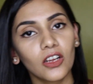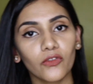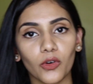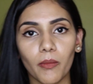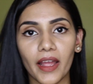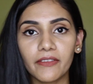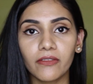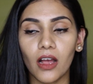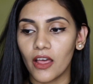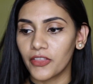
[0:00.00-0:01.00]
From my
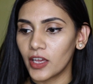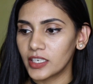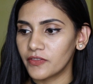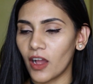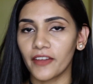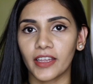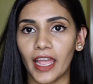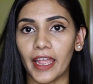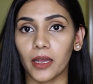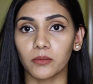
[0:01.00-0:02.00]

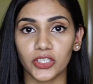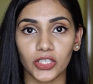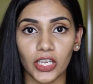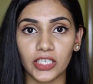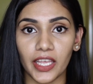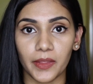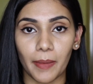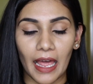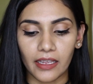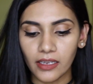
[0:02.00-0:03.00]
35K, I'm just going to get the
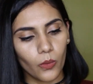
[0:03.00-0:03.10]
palette.